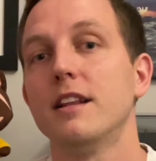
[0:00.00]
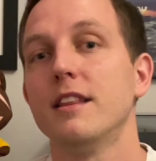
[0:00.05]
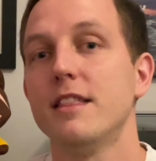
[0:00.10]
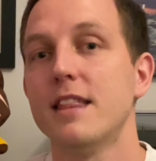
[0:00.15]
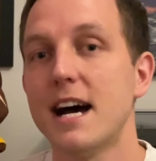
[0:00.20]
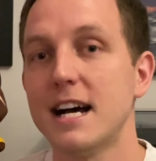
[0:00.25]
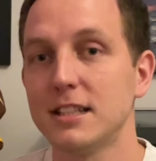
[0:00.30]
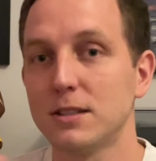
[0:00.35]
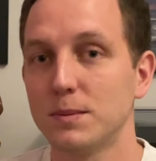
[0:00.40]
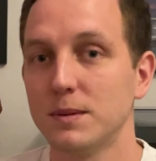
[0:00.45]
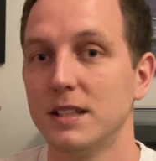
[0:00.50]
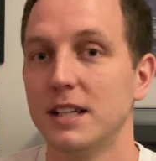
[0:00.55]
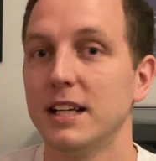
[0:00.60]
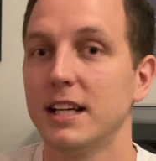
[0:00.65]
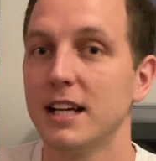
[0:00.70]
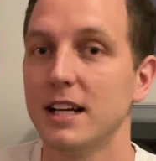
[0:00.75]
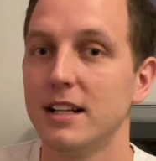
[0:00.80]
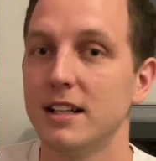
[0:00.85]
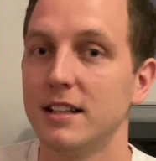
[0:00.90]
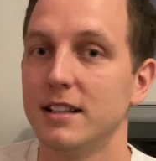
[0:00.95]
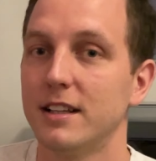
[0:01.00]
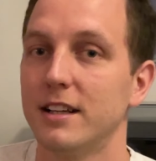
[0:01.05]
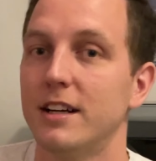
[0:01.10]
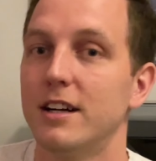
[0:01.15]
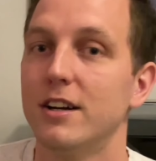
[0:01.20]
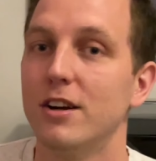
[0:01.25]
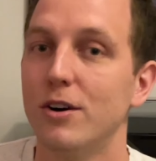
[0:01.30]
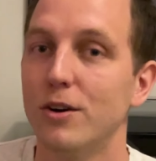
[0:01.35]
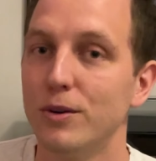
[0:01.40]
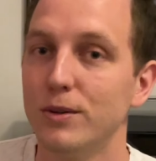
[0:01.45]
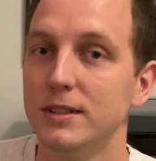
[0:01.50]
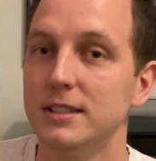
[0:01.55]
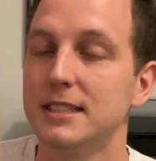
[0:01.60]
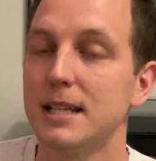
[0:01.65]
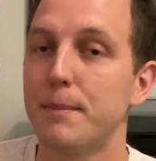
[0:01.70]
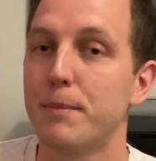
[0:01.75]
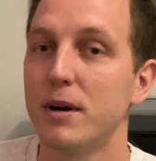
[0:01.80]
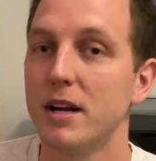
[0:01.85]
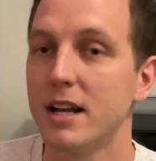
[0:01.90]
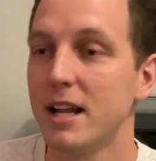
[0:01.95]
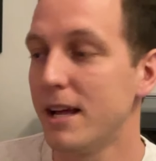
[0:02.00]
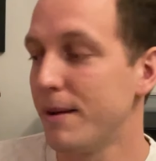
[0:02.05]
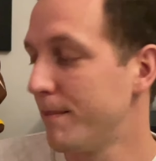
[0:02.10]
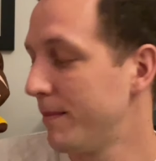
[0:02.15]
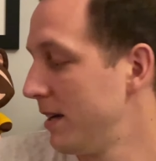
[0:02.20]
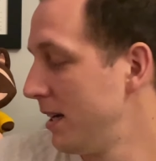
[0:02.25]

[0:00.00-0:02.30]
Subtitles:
that's when they get their own separate name.